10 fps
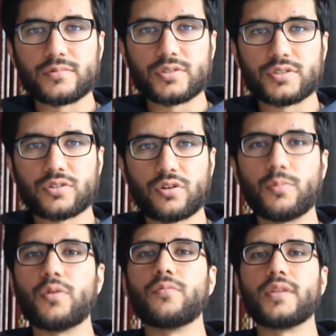just
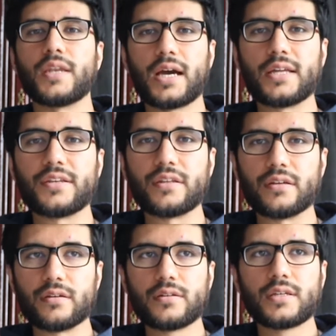come up with an
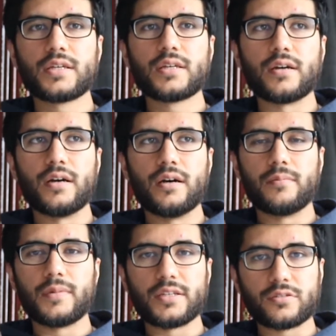idea.
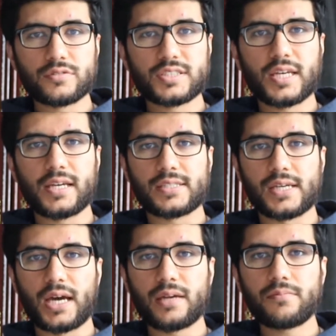It does take
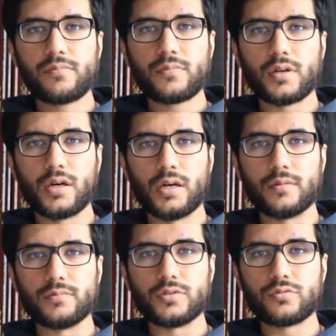time.
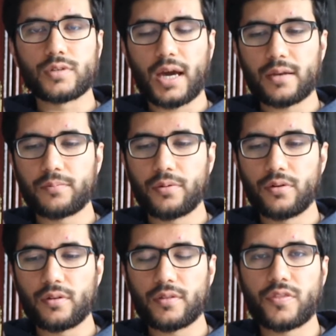You can
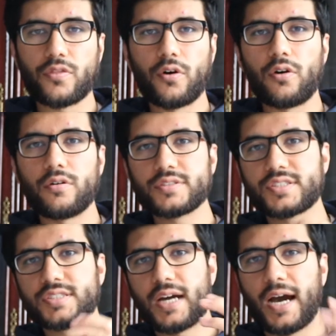put
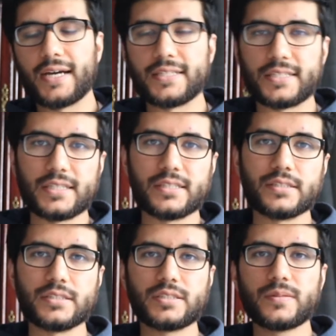thoughts,
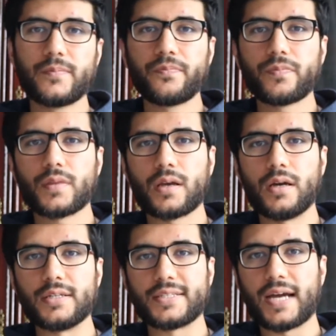ideas
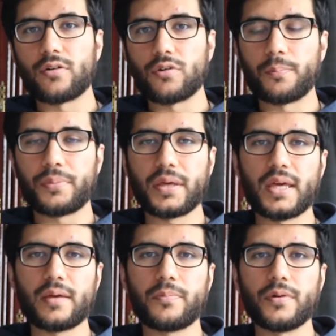down on
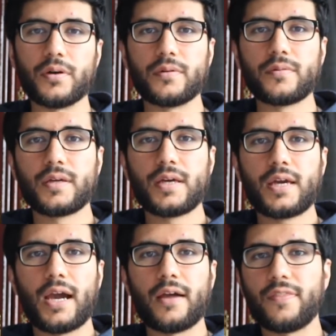paper,
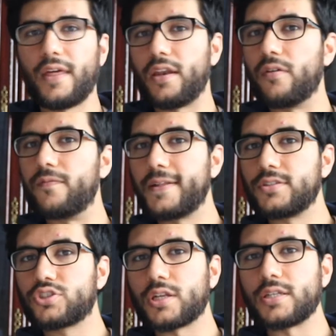and then
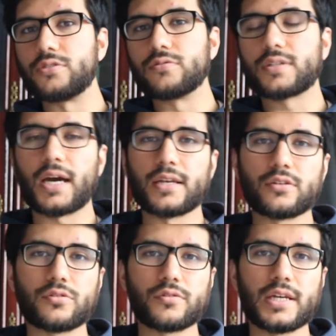eventually you can
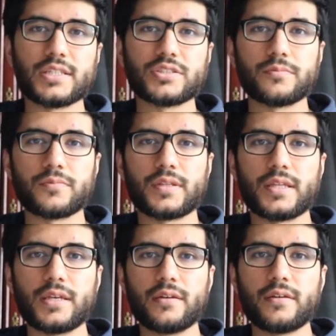create
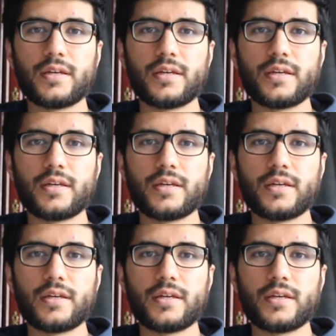something,